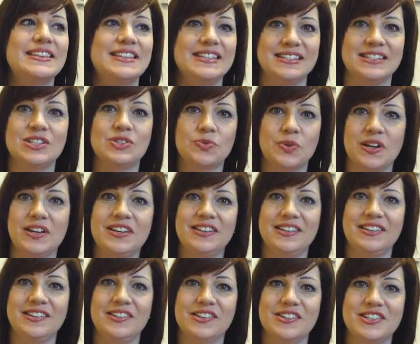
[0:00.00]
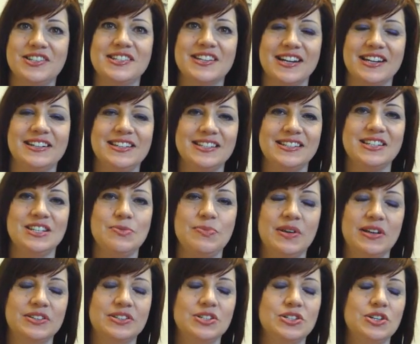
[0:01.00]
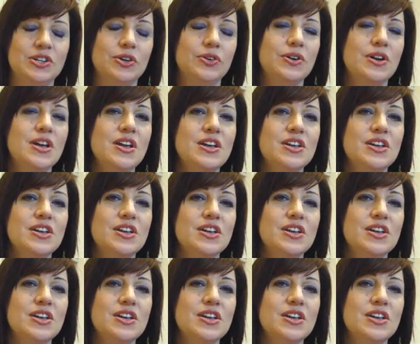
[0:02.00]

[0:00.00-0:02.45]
this is what you're designing this email to do.